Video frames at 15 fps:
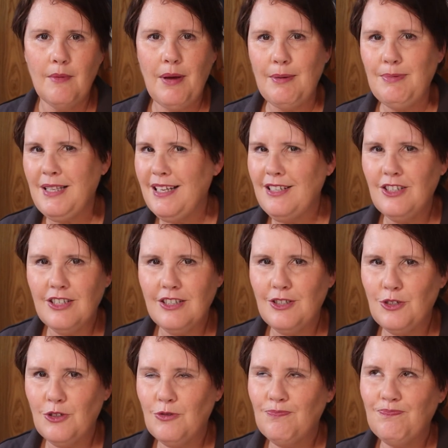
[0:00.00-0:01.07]
perhaps they
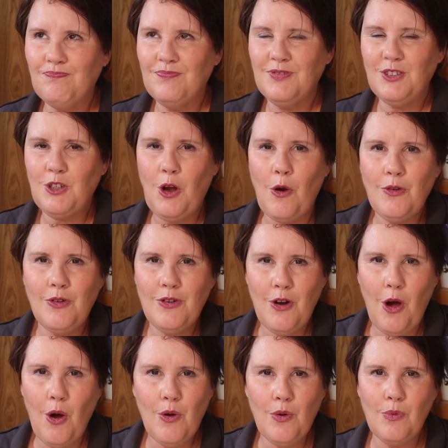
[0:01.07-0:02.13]
just don't
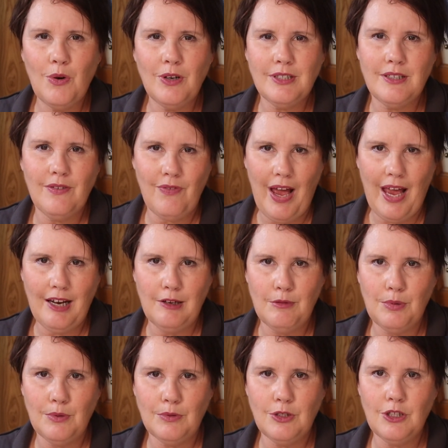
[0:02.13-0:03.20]
know what's
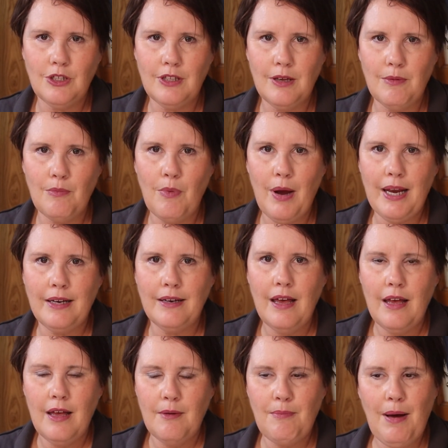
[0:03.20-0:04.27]
available to them when
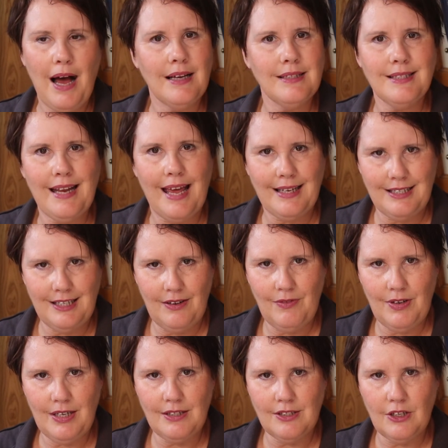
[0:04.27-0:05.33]
past
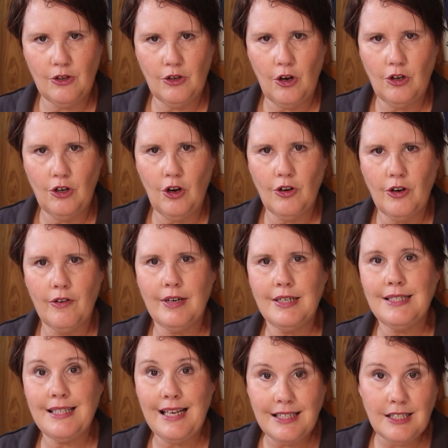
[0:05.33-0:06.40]
activities are no longer
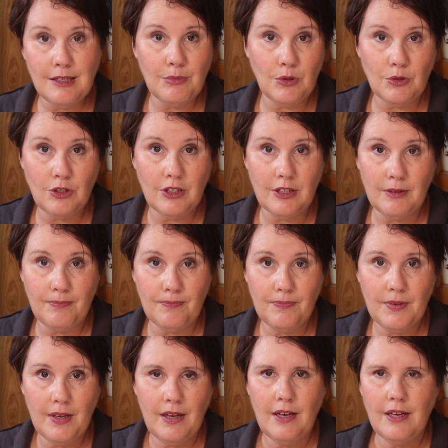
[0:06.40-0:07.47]
accessible to them.
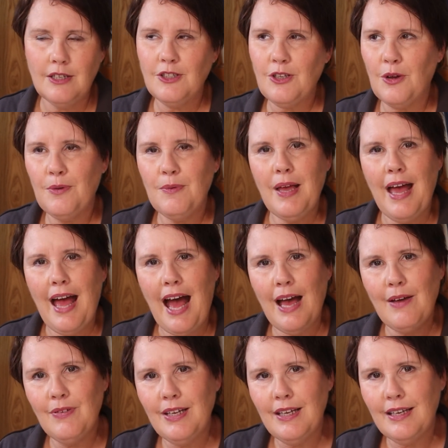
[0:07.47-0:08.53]
So
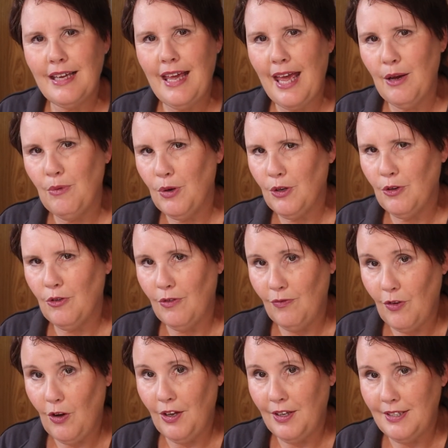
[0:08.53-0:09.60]
having a care worker or
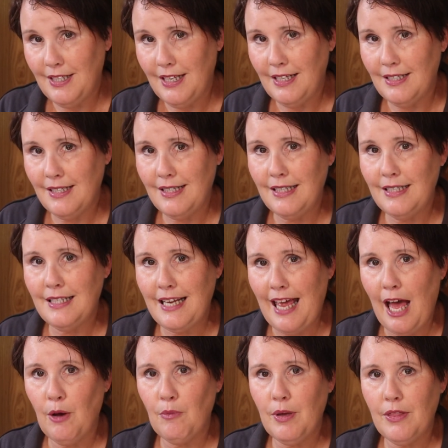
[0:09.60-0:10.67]
volunteer sit
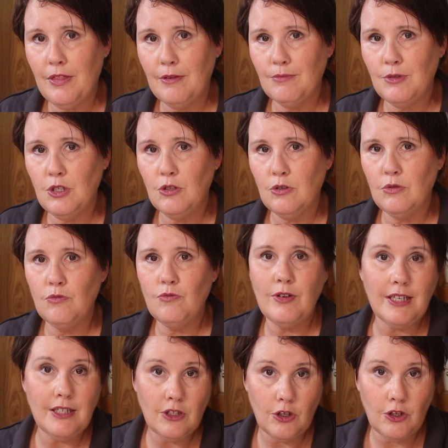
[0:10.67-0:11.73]
down with them to
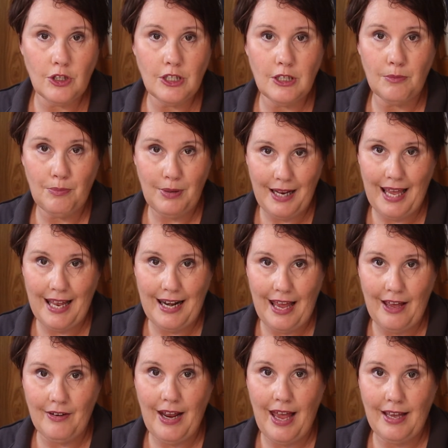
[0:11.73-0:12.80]
research and plan
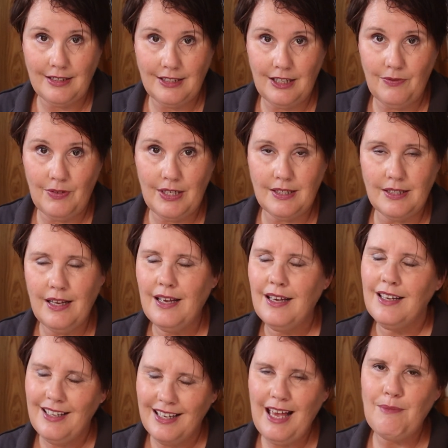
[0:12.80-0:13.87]
out activities
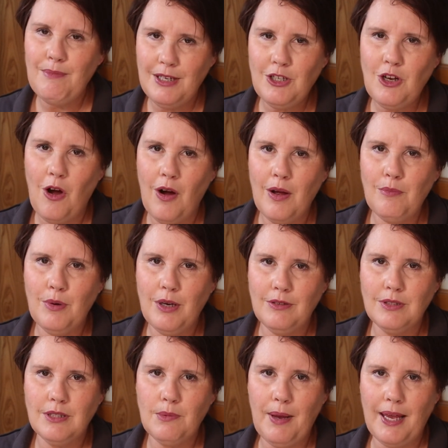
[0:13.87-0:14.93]
can be time well
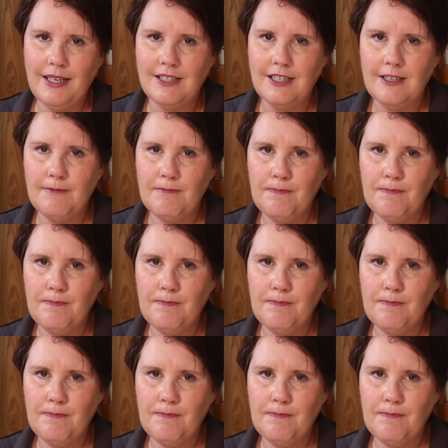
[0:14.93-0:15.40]
spent.